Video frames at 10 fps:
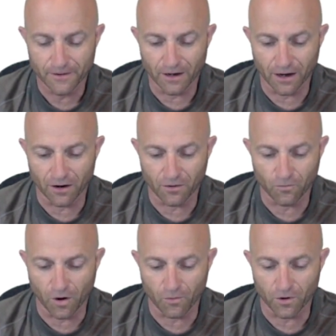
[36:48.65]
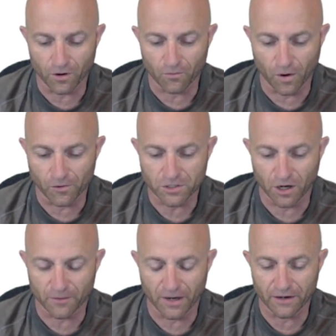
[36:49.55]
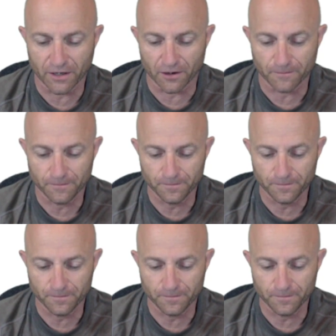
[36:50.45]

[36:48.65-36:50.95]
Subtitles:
what we're talking about here.